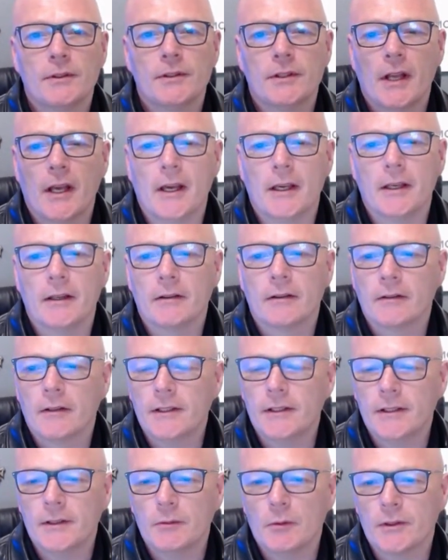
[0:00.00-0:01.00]
today.
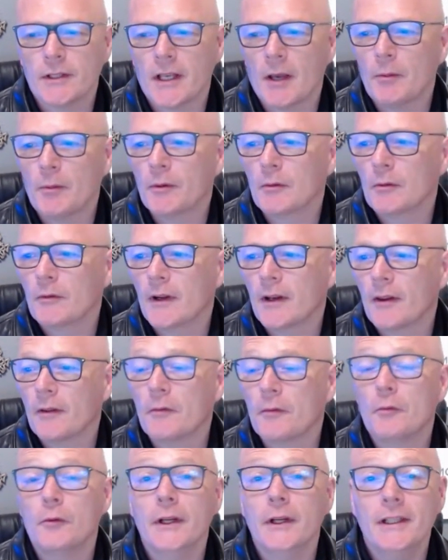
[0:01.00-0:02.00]
This is what's happened. We've had
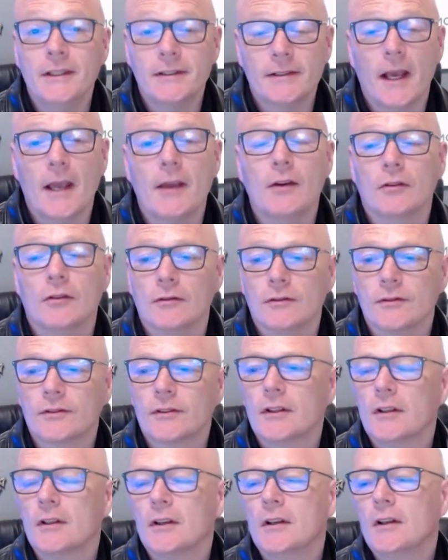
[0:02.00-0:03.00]
3 sales
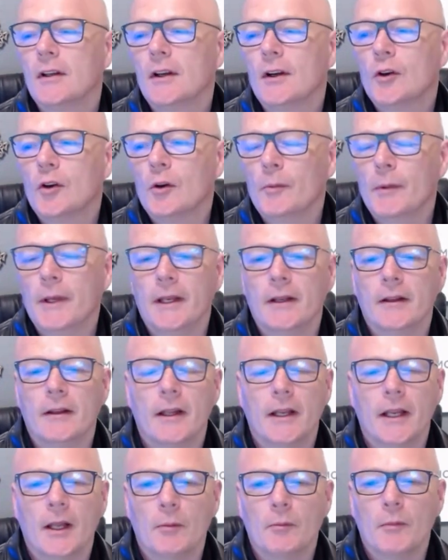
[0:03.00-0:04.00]
come in,
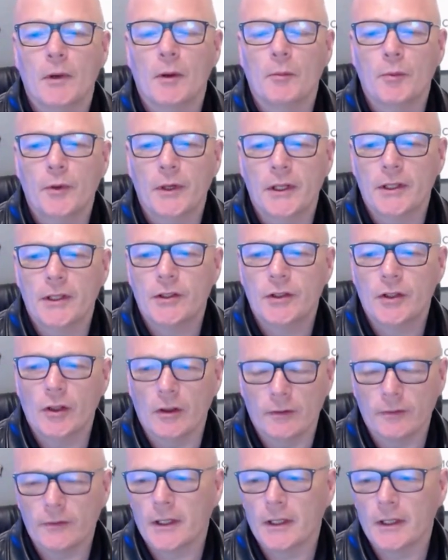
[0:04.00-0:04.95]
and I'm pretty chuffed.